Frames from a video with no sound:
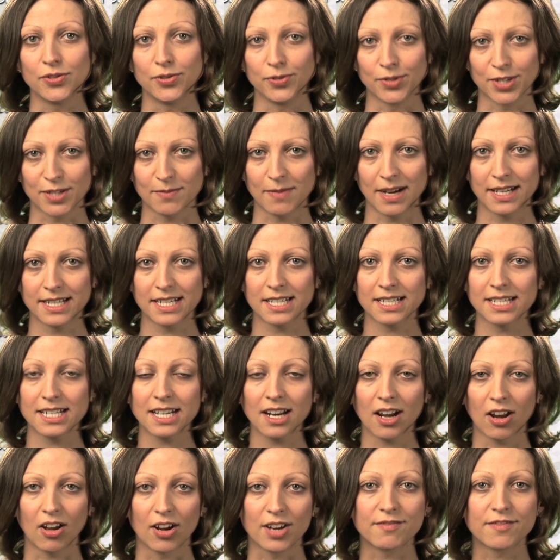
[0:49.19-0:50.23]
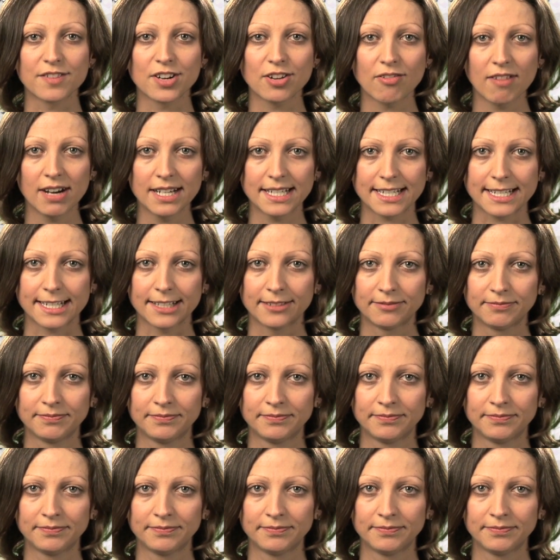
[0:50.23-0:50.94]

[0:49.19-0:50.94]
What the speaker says: automatic decline for credit.